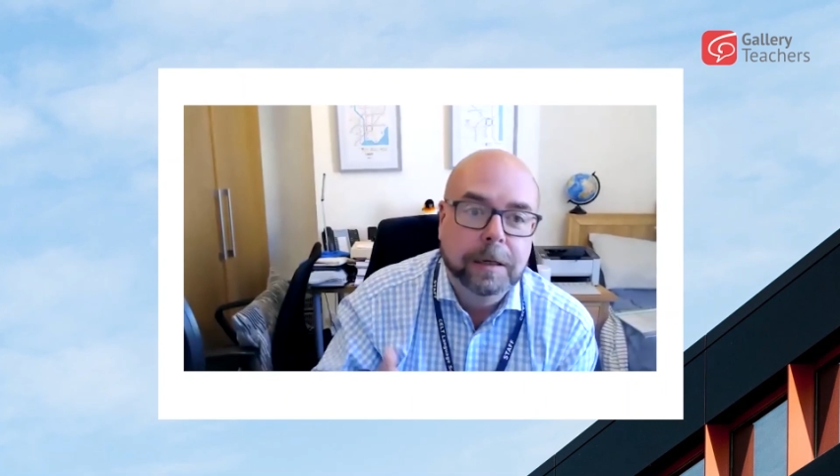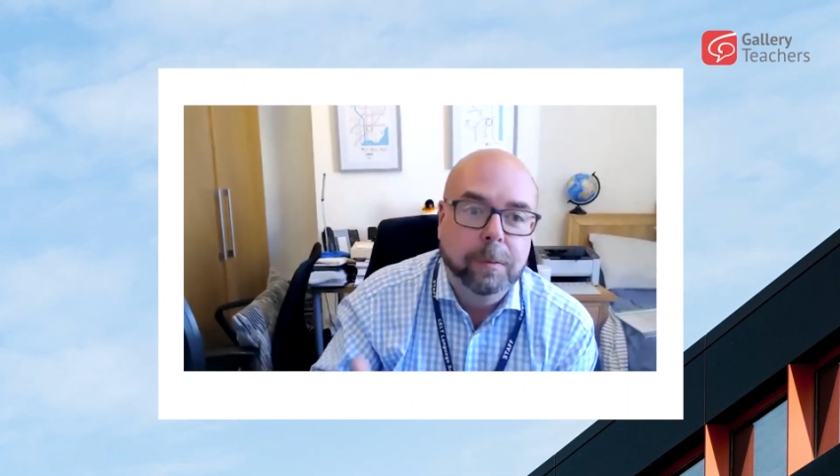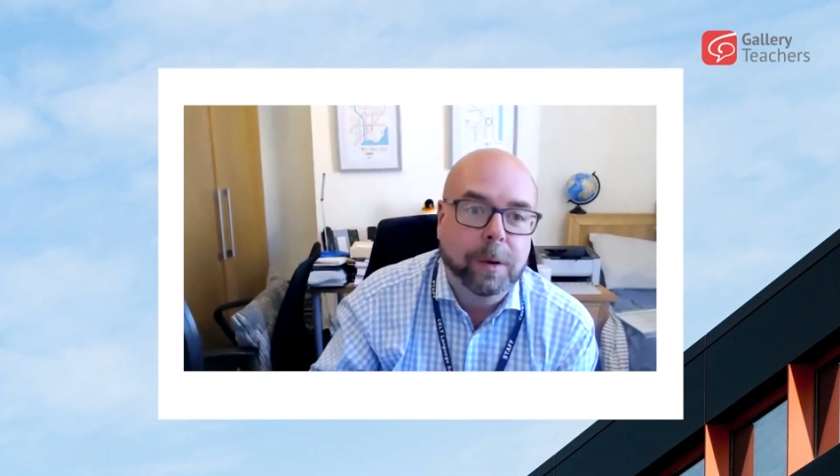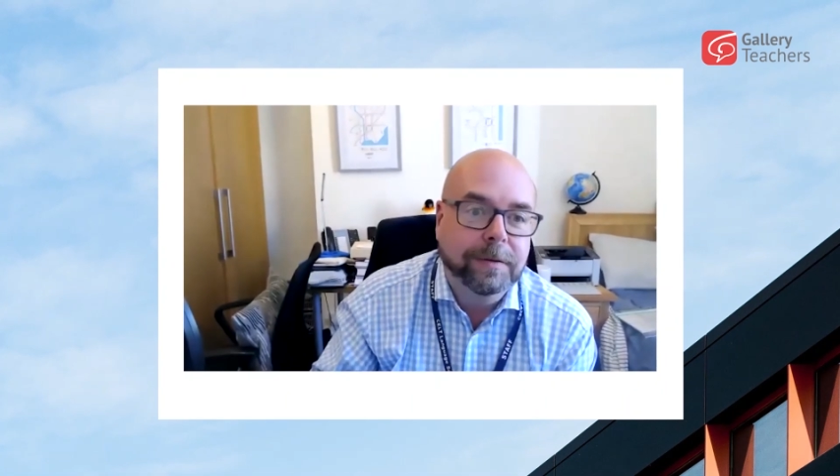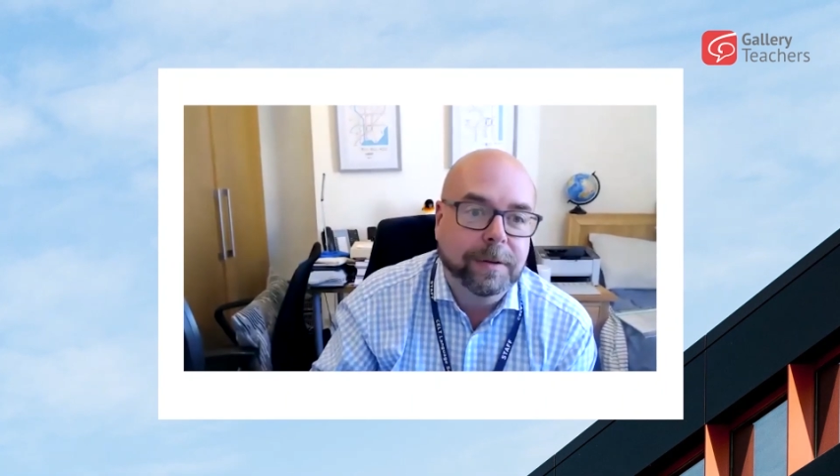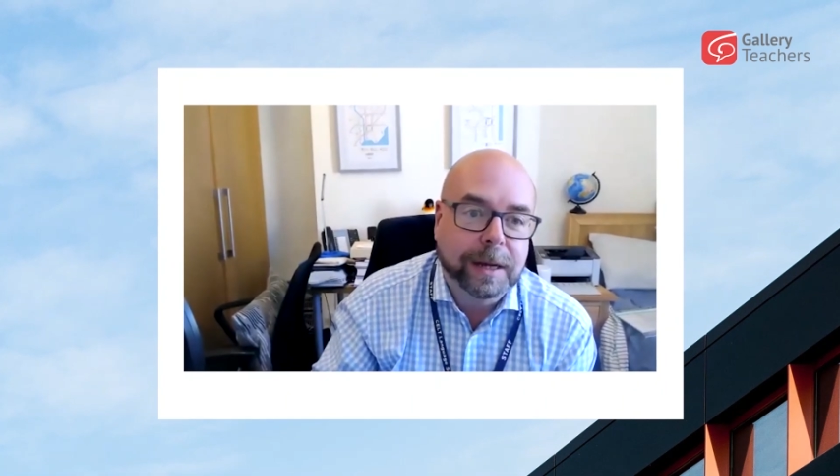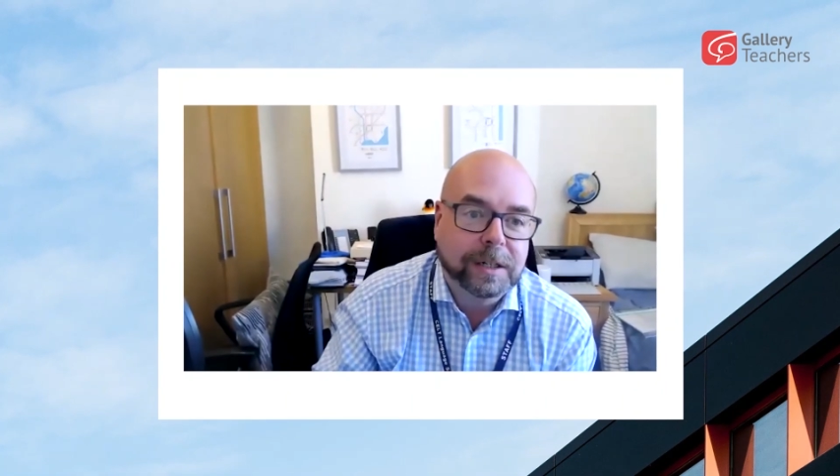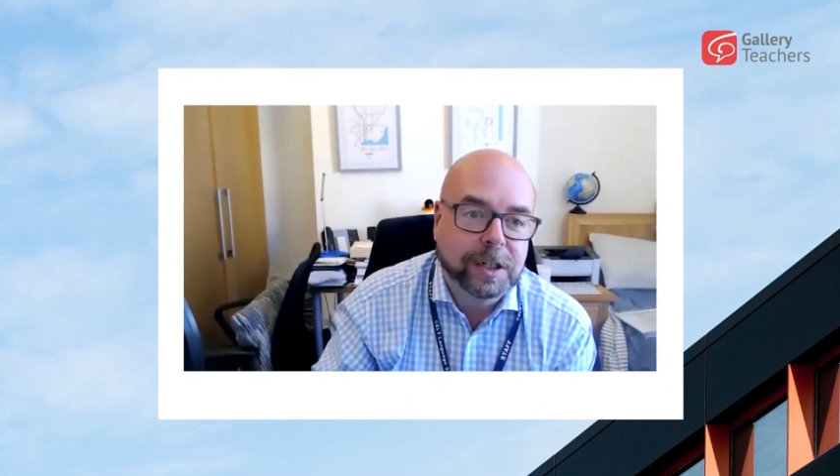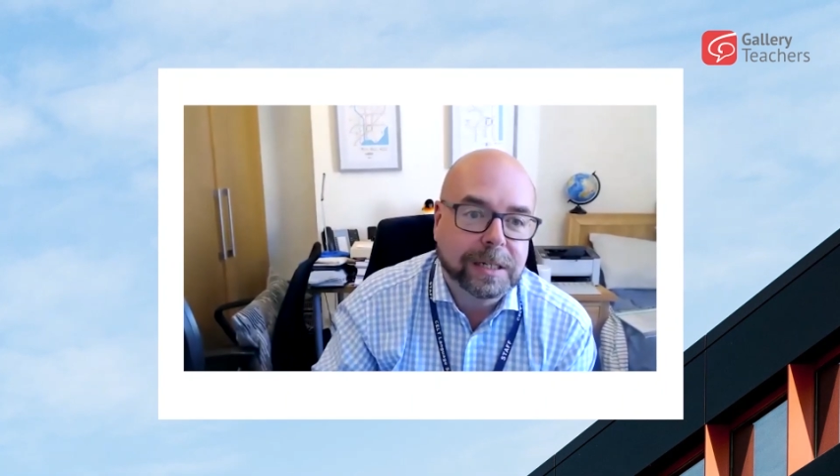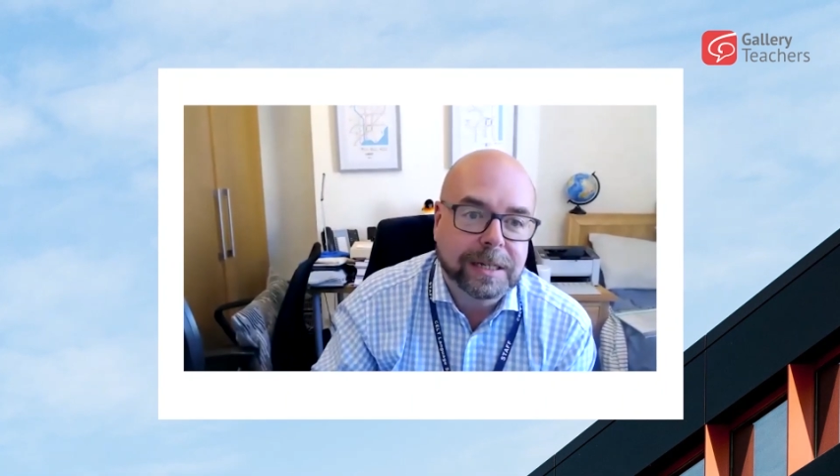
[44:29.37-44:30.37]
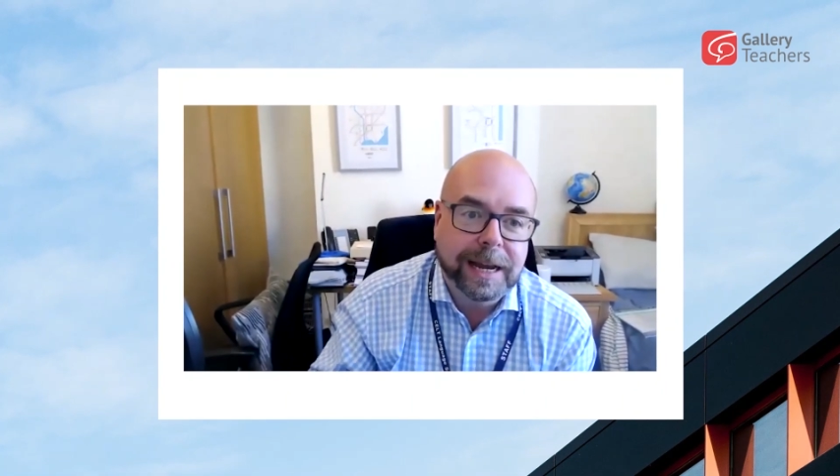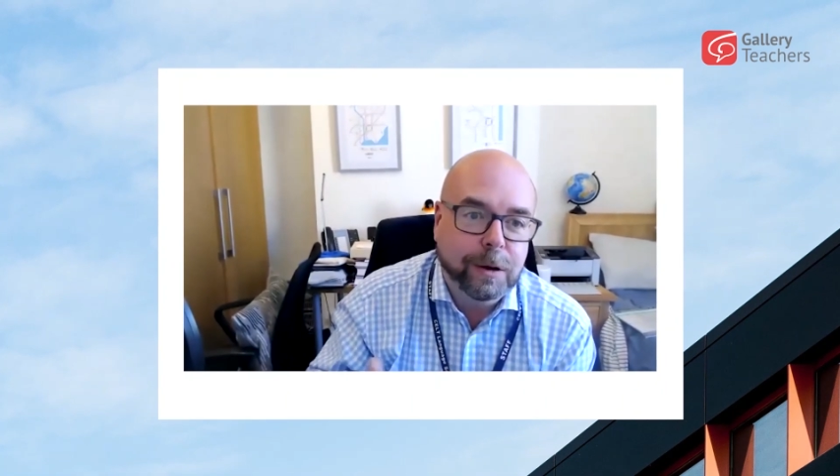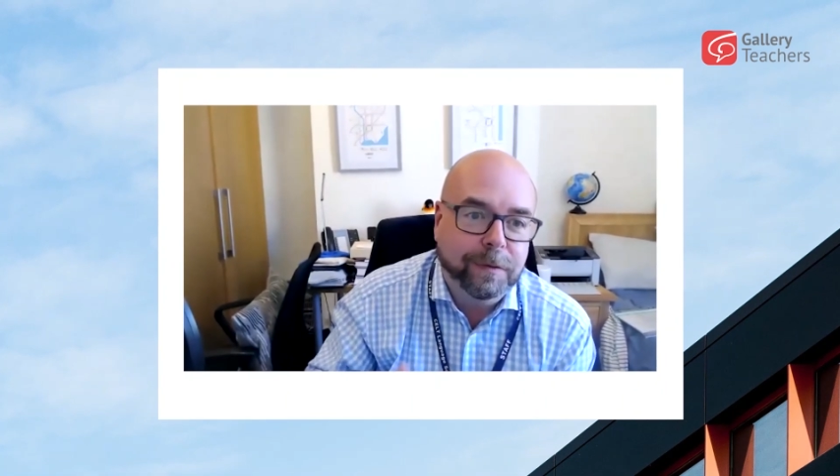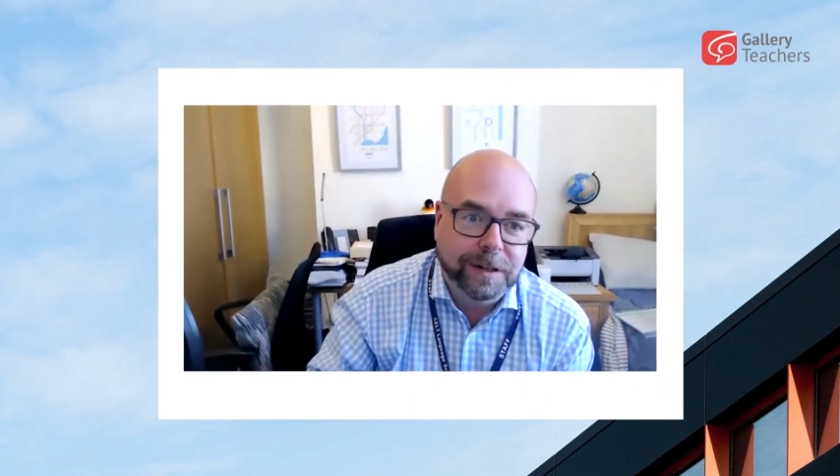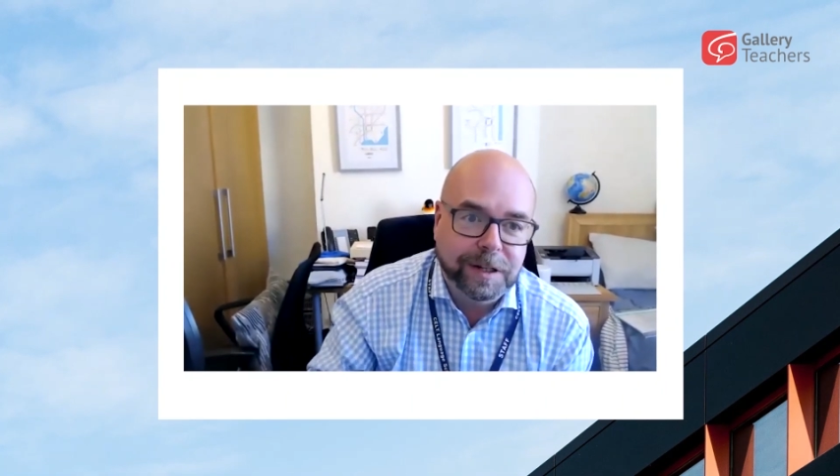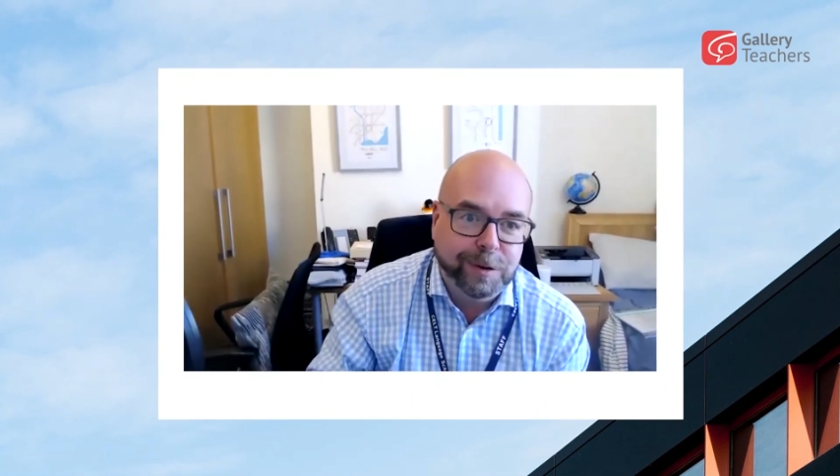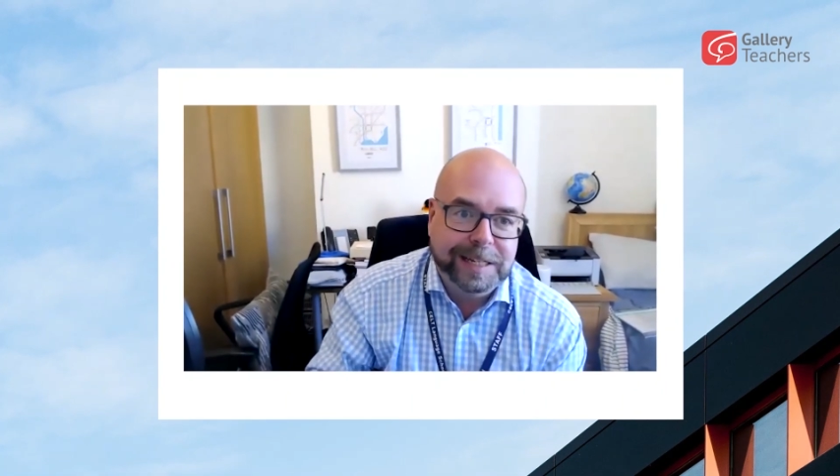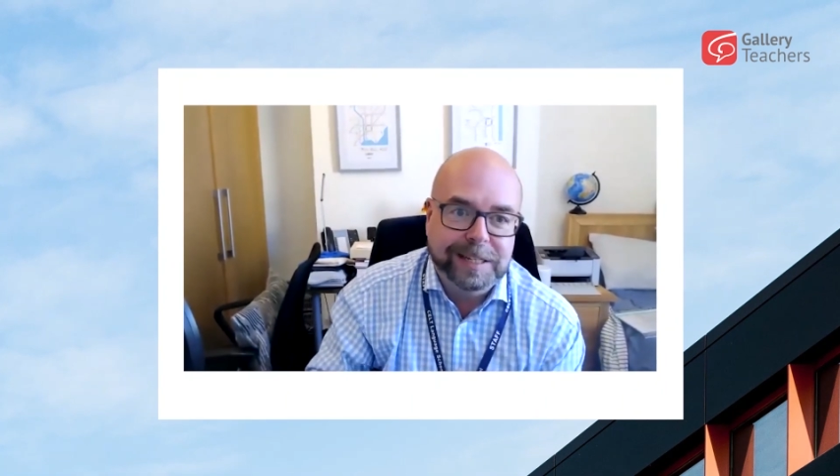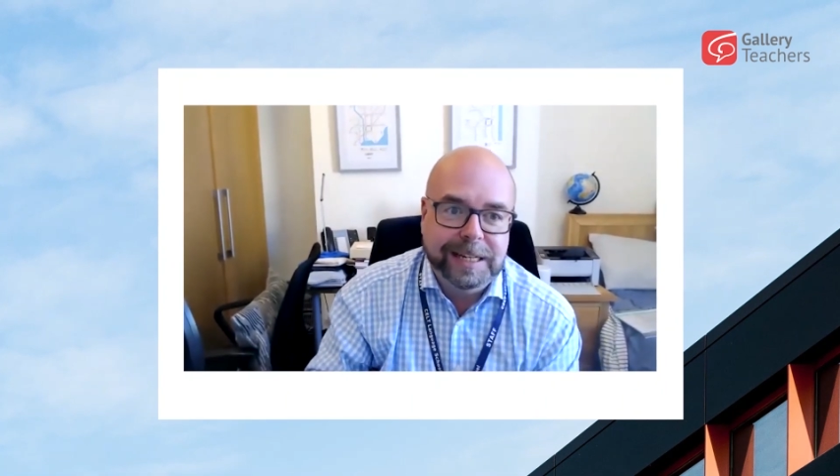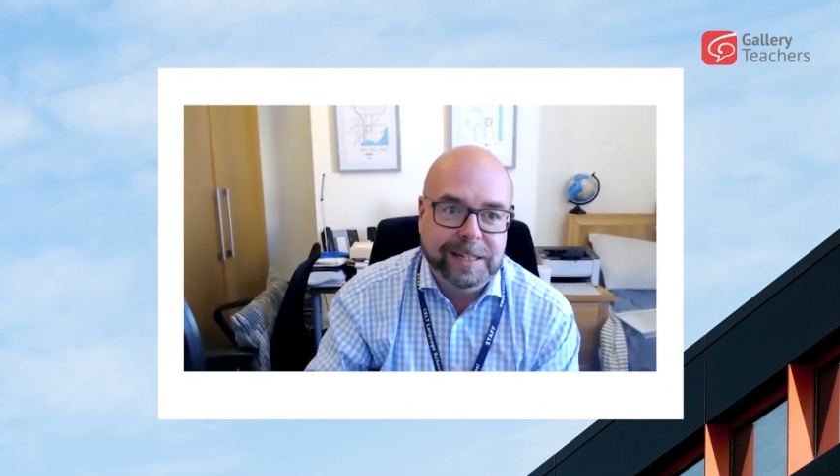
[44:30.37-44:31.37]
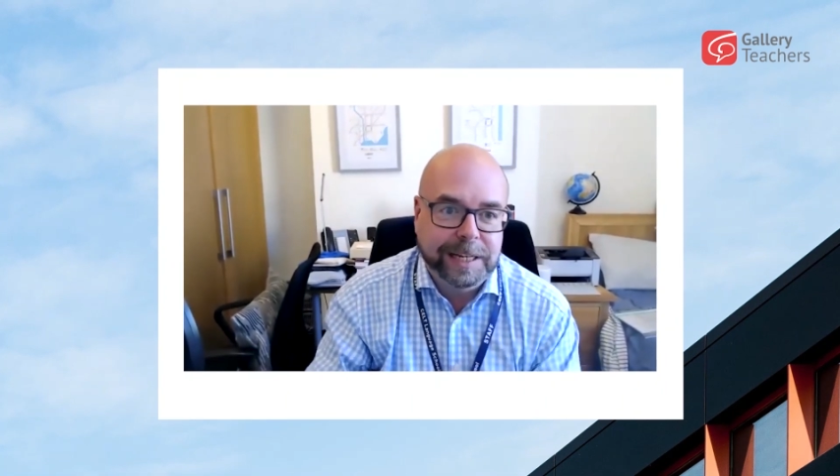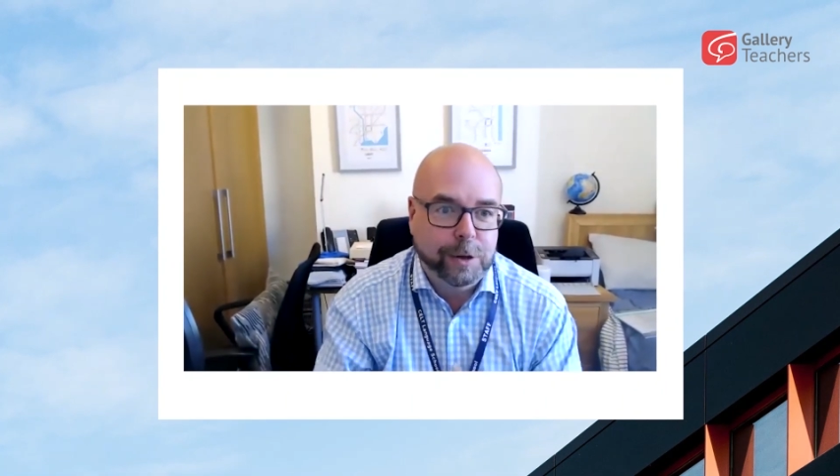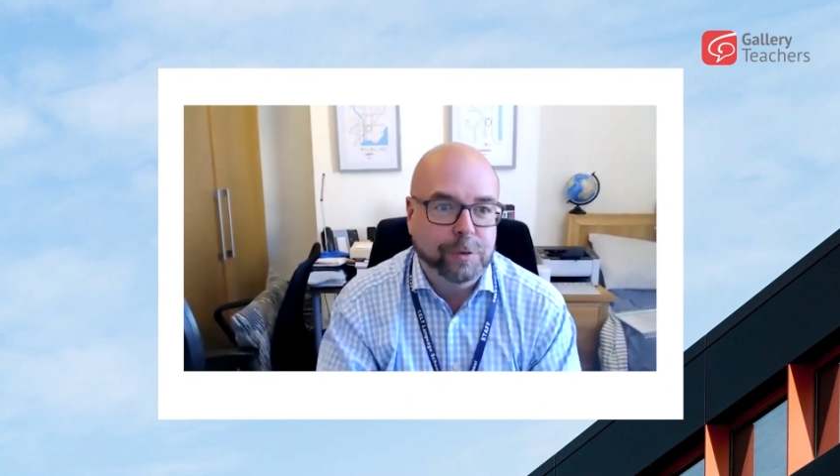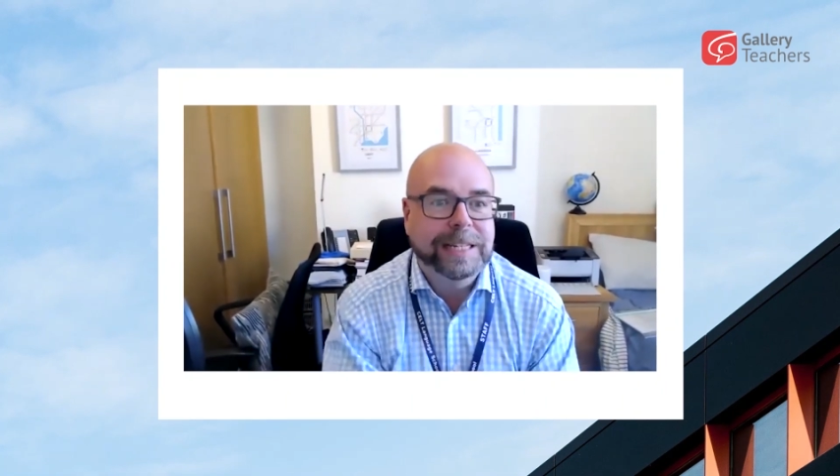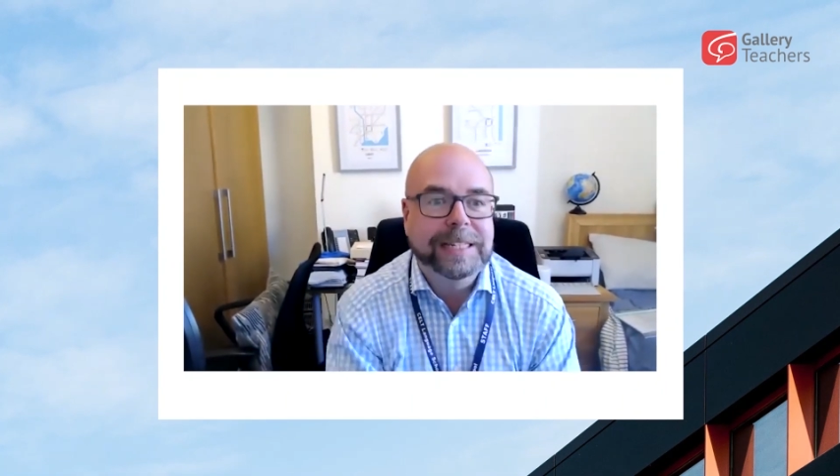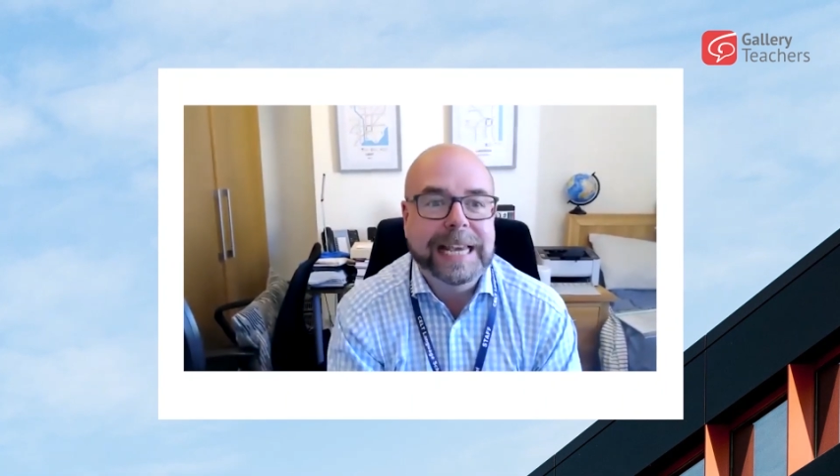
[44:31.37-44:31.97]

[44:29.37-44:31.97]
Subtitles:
one of the questions I often use in CCQs